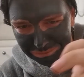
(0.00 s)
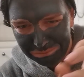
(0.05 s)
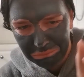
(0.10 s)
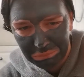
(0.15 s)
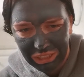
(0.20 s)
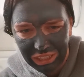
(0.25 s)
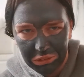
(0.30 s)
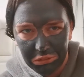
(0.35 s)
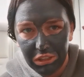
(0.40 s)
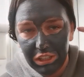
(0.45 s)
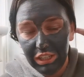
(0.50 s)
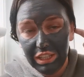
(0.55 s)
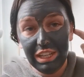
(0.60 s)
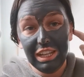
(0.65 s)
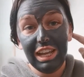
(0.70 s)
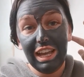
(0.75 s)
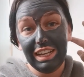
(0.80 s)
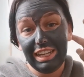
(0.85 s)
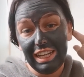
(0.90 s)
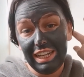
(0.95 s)
Wow.
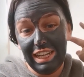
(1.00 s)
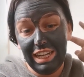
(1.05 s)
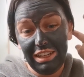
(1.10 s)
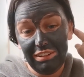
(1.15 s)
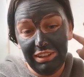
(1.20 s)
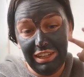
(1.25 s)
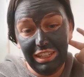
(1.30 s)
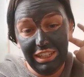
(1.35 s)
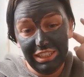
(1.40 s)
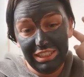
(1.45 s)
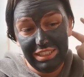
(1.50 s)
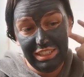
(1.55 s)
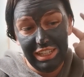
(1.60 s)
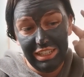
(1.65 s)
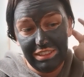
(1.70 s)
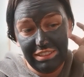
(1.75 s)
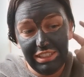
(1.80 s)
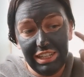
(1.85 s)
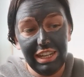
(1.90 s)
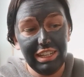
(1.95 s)
Okay, anyway, like I
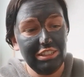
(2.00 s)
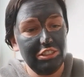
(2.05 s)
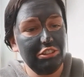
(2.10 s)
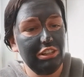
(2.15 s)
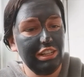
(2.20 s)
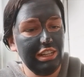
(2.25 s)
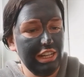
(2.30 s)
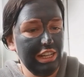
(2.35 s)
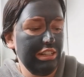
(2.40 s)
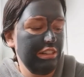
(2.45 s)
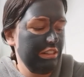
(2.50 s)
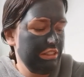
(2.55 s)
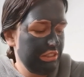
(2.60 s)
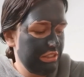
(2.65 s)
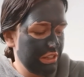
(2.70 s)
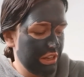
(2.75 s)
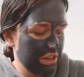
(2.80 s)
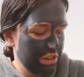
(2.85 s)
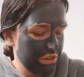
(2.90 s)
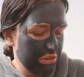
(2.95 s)
said, getting straight in.
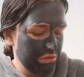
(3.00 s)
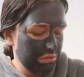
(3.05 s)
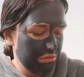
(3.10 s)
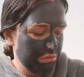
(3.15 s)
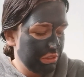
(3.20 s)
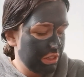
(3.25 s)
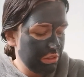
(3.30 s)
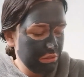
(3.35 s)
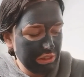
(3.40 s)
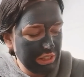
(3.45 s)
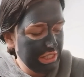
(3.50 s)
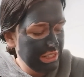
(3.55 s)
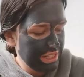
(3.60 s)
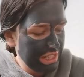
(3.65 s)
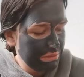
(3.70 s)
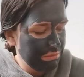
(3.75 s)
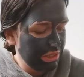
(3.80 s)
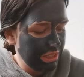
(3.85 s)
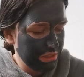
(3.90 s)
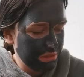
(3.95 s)
So, well, no, in
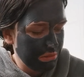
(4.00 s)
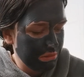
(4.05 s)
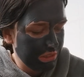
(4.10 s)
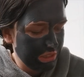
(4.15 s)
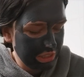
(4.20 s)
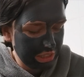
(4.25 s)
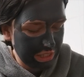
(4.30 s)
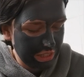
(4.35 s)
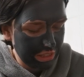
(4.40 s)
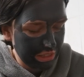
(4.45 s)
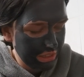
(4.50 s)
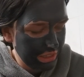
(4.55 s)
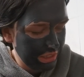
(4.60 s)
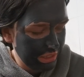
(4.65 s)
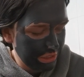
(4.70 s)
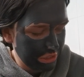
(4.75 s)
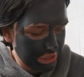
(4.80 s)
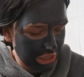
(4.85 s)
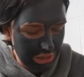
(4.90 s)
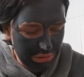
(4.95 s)
10 minutes I'm going to get in
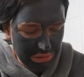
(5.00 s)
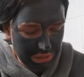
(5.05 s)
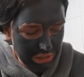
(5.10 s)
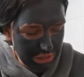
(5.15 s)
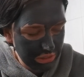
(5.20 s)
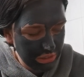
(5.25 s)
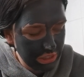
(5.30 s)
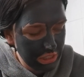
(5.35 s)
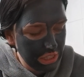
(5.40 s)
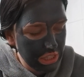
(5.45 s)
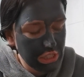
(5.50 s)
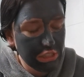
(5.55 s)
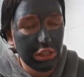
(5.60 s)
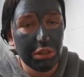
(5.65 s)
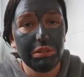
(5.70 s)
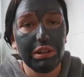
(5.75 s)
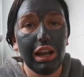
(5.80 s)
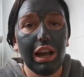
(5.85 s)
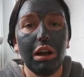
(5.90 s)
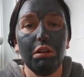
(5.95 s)
the shower. So
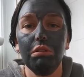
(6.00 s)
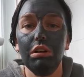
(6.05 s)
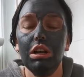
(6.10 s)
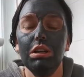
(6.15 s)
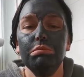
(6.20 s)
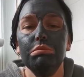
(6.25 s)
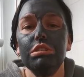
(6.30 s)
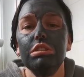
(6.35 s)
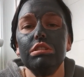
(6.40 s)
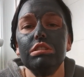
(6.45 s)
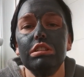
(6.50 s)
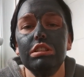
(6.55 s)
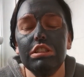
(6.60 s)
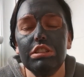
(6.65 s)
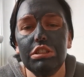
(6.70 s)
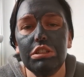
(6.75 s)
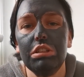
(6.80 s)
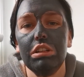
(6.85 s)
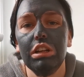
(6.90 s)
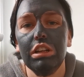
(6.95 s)
now I'm just going to
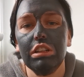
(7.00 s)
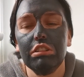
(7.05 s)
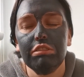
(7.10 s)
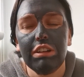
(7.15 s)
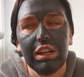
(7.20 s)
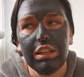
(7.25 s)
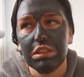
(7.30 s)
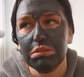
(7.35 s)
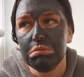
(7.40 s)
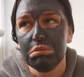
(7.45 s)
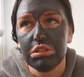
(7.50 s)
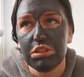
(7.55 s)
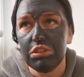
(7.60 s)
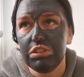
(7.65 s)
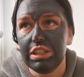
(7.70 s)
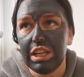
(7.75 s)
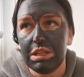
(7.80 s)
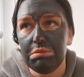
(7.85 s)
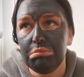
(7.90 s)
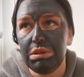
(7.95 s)
do like random
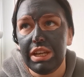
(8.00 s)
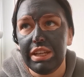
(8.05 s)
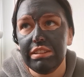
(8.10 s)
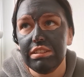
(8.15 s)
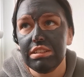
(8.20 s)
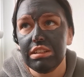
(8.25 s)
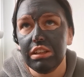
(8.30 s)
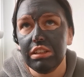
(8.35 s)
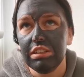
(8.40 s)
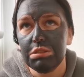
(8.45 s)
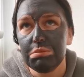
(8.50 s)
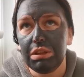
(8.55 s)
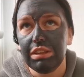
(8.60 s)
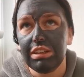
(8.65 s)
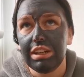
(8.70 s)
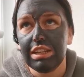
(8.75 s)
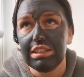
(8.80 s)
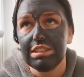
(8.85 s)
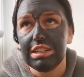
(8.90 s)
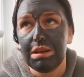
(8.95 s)
Sunday bits, like spend the
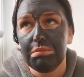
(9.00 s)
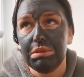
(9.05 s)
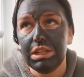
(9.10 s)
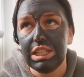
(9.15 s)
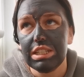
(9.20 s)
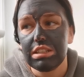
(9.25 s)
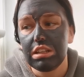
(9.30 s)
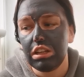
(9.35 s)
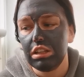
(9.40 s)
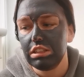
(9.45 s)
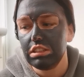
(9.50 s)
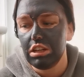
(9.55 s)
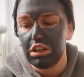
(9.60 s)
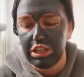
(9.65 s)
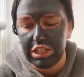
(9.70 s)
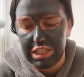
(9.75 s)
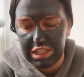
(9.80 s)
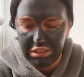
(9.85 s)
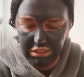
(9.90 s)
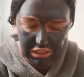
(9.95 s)
next 10 minutes like
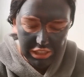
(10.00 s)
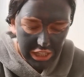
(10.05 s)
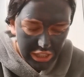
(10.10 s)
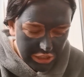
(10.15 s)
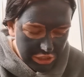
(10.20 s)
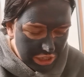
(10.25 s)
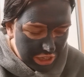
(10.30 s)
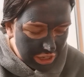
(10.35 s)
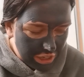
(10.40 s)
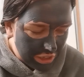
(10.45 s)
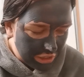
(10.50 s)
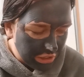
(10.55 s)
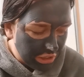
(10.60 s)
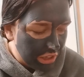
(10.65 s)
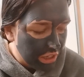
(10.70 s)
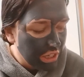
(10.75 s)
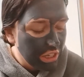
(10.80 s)
tidying the kitchen,